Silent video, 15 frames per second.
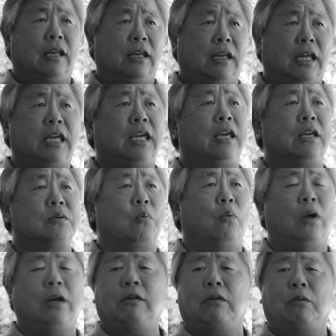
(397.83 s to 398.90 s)
Nikki is
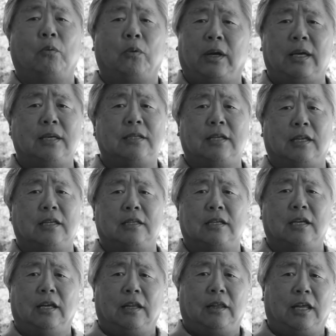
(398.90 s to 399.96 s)
one of the reasons
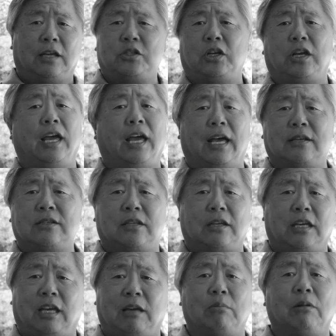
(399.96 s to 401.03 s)
that she has to
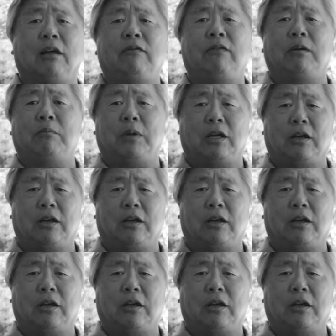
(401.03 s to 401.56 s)
keep living,